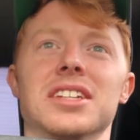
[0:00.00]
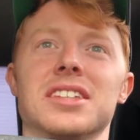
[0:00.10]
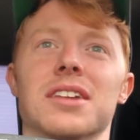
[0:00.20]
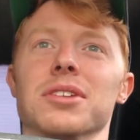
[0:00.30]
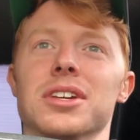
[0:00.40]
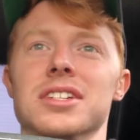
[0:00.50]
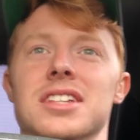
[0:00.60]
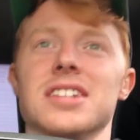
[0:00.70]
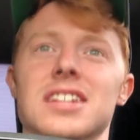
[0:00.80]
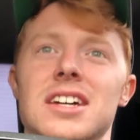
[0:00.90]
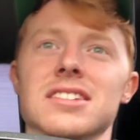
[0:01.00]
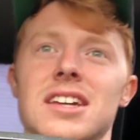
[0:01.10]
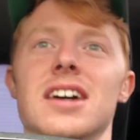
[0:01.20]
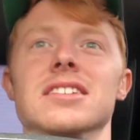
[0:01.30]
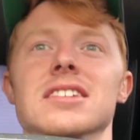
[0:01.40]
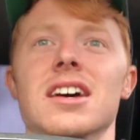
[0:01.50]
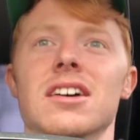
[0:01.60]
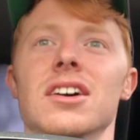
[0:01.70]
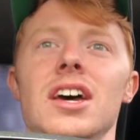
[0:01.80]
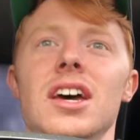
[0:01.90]
It's kind of really disgusting outside. So
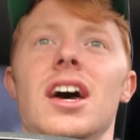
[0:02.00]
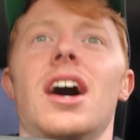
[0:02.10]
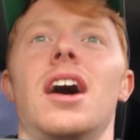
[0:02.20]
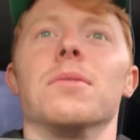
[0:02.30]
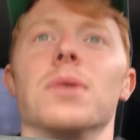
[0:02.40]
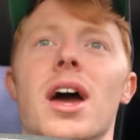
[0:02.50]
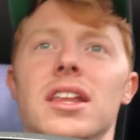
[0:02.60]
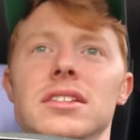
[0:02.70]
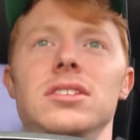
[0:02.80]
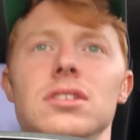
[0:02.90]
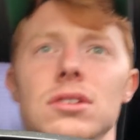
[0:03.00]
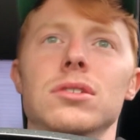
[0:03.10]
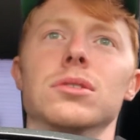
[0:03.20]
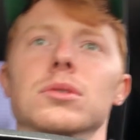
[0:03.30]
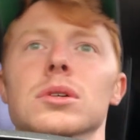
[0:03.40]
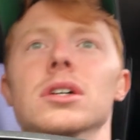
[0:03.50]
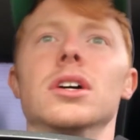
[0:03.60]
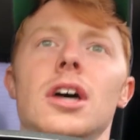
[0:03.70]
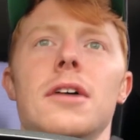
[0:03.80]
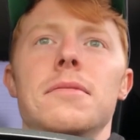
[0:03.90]
uh, we're headed to
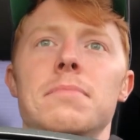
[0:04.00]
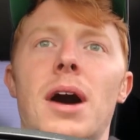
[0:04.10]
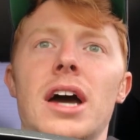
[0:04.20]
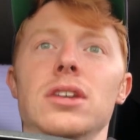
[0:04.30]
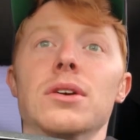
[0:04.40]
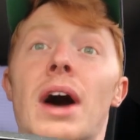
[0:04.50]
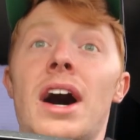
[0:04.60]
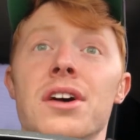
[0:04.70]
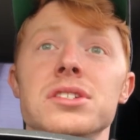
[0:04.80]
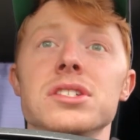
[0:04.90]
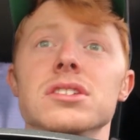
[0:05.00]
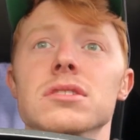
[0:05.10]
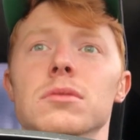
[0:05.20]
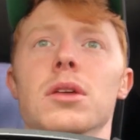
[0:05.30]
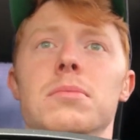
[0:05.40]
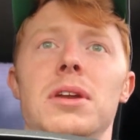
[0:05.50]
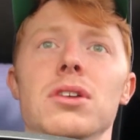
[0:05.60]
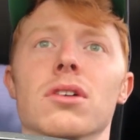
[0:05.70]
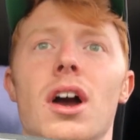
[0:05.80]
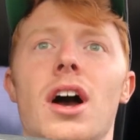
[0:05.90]
my new house with my new
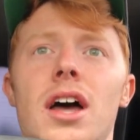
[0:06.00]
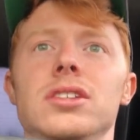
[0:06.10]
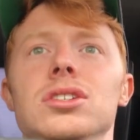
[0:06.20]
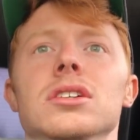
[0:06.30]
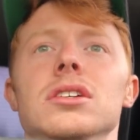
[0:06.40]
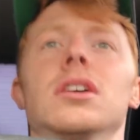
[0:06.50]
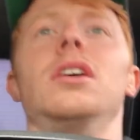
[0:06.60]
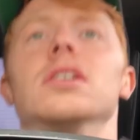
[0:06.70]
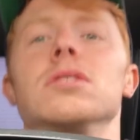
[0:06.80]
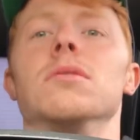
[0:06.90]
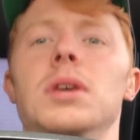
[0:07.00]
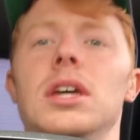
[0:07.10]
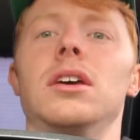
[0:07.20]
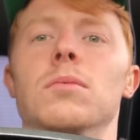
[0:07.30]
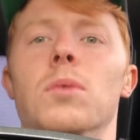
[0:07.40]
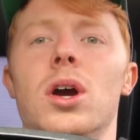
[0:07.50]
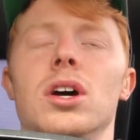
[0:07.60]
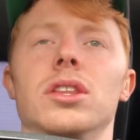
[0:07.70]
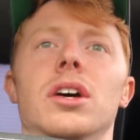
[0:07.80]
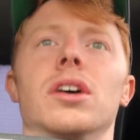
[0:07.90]
garage so we can work
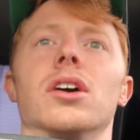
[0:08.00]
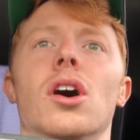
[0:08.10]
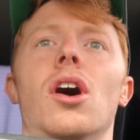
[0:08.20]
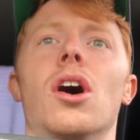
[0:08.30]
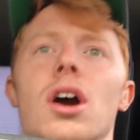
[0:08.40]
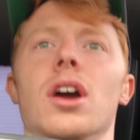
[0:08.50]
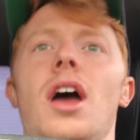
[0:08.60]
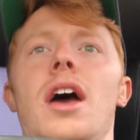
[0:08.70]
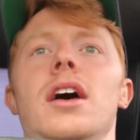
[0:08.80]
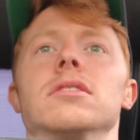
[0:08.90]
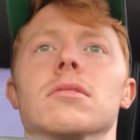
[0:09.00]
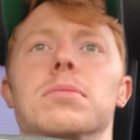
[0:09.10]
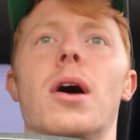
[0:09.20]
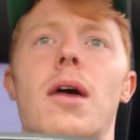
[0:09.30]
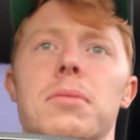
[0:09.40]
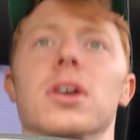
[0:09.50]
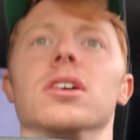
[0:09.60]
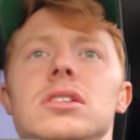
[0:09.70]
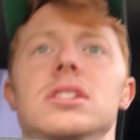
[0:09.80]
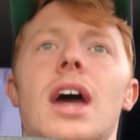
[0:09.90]
on the car and do a proper
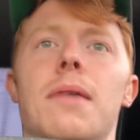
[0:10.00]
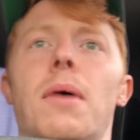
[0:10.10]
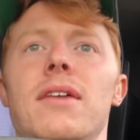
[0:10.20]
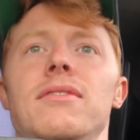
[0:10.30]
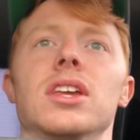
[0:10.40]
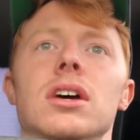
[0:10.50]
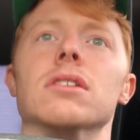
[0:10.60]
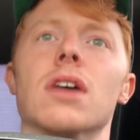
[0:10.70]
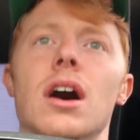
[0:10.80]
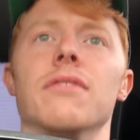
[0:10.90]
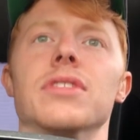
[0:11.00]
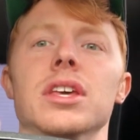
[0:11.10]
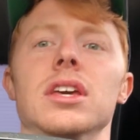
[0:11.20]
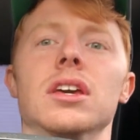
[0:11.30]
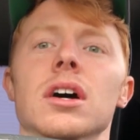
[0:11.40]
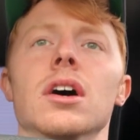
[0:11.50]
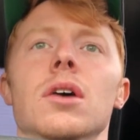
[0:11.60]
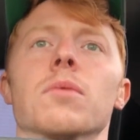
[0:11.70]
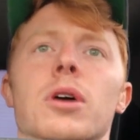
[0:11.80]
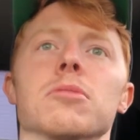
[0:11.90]
DIY video of the
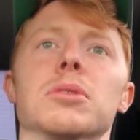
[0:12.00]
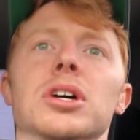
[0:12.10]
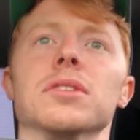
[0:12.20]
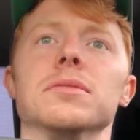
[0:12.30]
wicker bill.